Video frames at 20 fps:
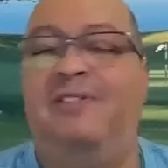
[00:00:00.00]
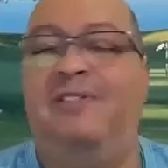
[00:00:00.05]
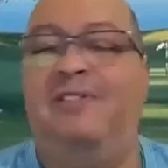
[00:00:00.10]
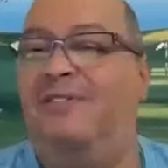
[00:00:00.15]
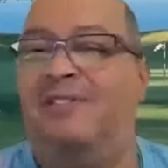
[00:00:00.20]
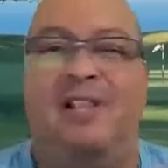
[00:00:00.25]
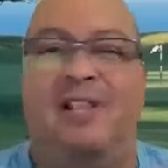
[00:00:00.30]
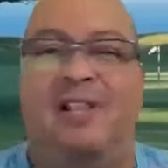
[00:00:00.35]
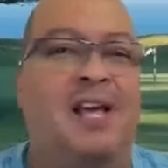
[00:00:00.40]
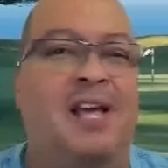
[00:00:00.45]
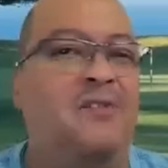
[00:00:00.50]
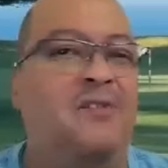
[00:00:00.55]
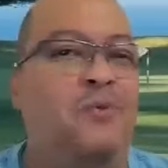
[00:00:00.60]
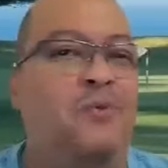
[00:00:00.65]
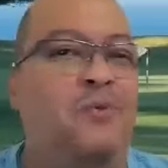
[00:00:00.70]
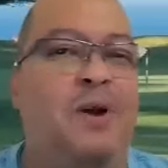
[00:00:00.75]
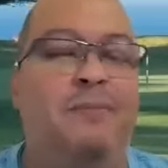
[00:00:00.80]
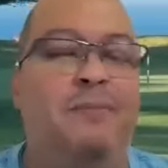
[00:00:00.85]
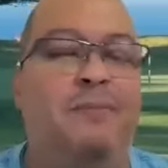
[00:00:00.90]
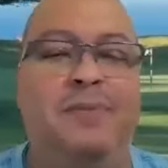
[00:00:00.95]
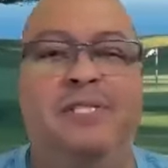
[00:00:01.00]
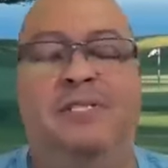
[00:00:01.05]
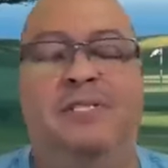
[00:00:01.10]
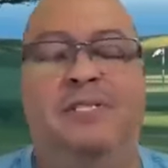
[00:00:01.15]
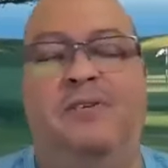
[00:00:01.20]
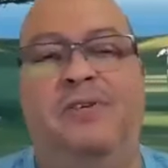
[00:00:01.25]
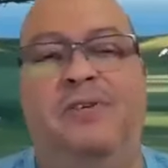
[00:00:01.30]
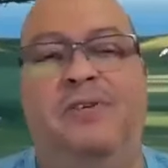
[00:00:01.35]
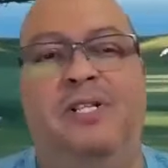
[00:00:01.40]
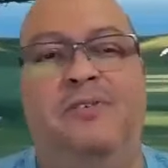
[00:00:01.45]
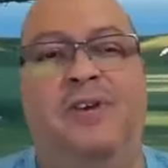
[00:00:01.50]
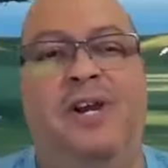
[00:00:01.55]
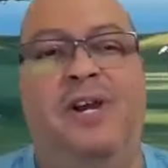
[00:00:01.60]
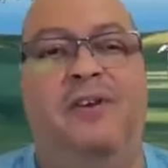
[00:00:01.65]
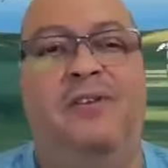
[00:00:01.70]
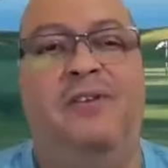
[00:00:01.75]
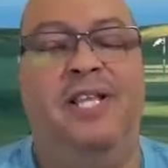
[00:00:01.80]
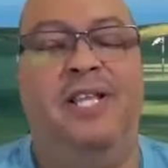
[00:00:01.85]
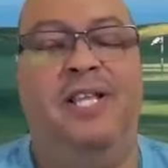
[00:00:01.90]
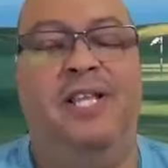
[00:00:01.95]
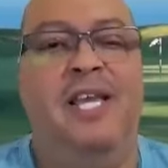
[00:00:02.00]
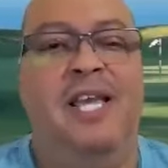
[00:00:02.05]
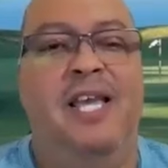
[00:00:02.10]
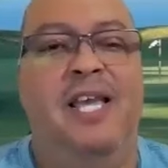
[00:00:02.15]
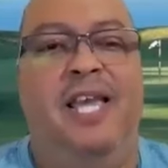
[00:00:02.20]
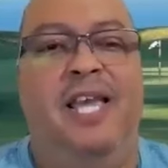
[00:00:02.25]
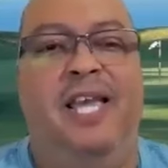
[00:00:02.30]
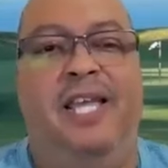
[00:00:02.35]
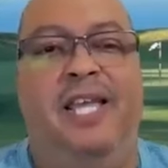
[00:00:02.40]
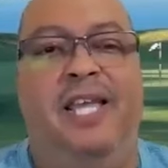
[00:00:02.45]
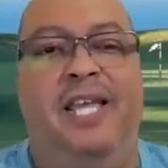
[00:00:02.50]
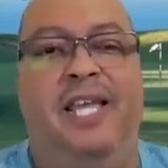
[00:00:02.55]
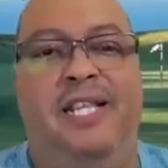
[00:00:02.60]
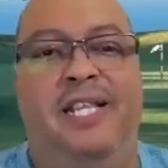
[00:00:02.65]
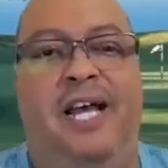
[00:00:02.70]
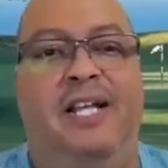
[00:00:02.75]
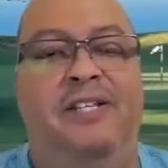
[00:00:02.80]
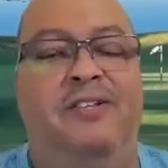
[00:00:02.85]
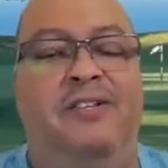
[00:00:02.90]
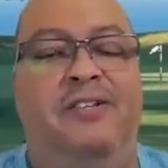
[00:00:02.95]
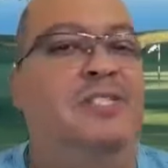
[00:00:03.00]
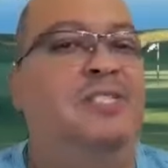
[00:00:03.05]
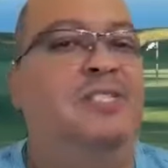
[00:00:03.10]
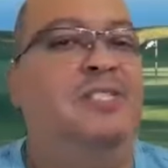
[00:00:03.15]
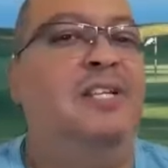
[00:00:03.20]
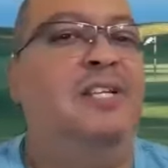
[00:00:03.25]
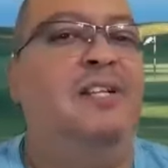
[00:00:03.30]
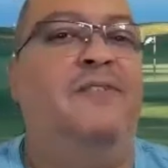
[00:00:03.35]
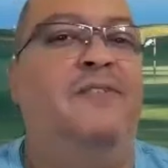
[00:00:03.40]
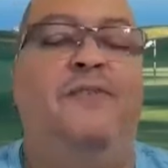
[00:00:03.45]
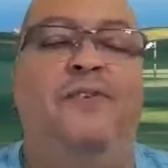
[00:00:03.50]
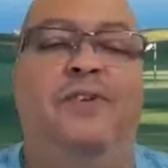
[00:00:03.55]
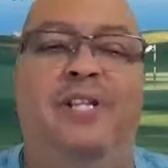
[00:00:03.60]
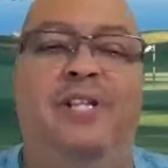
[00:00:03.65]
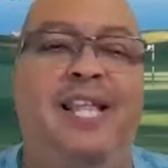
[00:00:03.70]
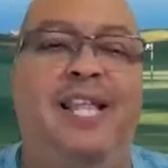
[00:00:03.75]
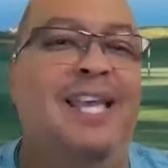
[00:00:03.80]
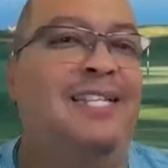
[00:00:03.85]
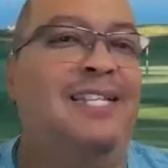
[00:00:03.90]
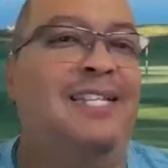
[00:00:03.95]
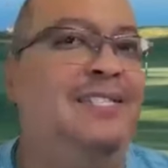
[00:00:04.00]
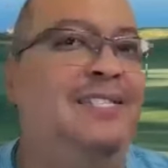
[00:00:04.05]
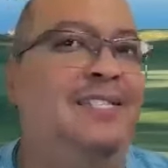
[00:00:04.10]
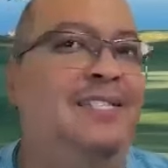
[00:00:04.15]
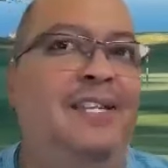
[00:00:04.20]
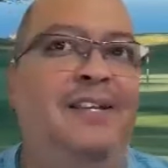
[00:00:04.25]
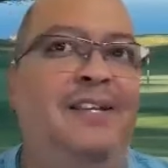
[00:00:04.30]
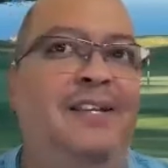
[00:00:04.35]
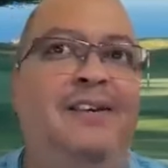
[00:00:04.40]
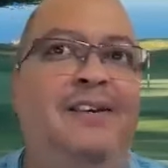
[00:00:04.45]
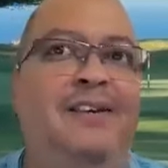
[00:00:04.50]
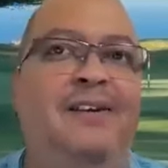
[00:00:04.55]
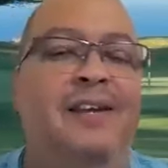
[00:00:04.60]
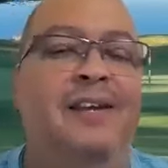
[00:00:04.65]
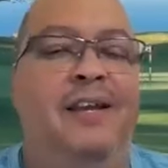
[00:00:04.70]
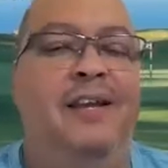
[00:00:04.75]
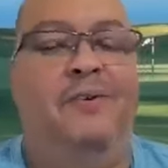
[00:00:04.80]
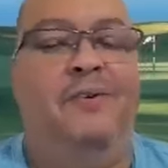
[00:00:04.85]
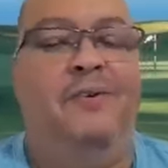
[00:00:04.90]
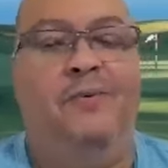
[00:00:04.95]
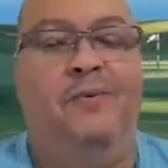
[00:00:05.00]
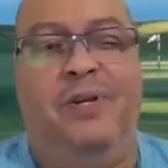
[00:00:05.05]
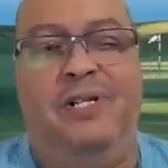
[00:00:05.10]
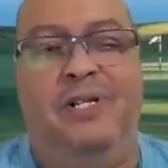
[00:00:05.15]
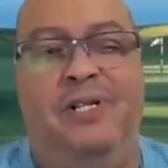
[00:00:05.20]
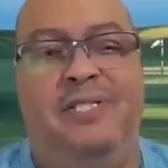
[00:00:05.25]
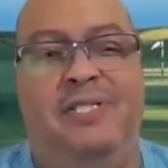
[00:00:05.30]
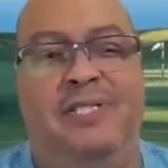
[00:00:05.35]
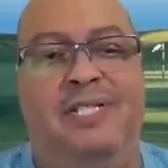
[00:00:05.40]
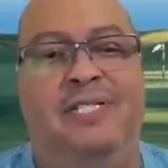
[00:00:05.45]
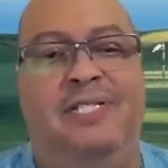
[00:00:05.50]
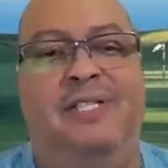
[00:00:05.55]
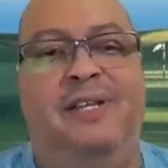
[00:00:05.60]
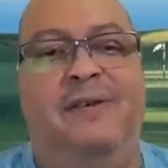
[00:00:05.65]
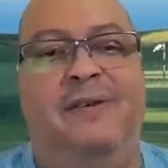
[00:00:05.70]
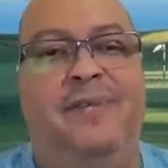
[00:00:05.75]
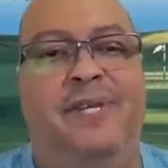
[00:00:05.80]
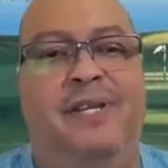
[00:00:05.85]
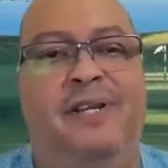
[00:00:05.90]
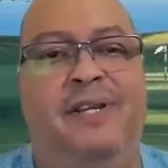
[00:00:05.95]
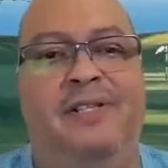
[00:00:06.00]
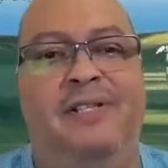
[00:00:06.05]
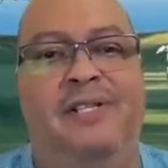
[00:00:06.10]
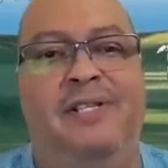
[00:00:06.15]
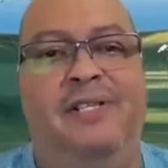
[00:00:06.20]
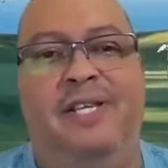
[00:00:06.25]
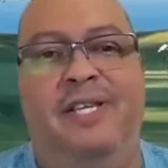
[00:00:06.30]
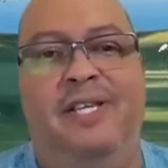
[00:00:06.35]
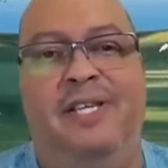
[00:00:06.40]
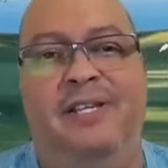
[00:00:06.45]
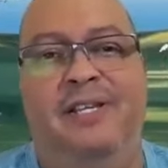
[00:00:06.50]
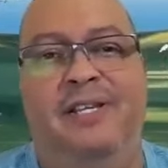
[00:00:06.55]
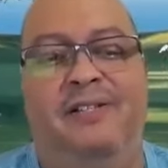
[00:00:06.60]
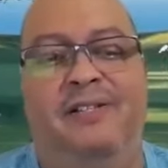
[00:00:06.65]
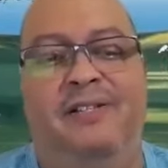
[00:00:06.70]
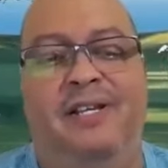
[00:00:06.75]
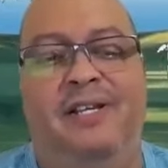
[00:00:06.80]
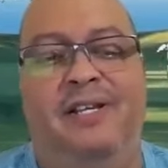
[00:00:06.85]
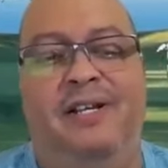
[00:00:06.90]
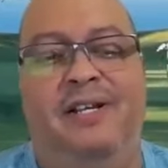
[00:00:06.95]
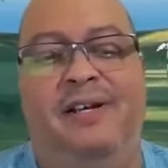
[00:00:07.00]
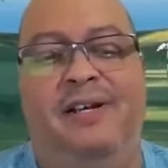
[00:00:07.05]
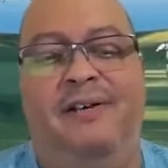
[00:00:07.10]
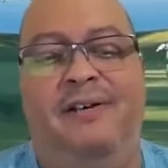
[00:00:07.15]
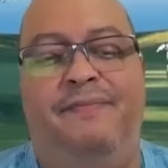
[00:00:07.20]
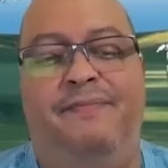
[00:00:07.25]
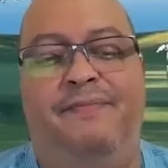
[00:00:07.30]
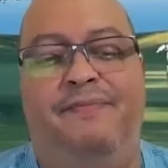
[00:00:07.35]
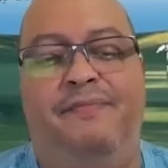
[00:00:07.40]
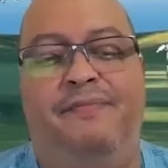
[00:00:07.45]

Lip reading: There's a lot of rumblings going around, and there's still for next year we're gonna see something on the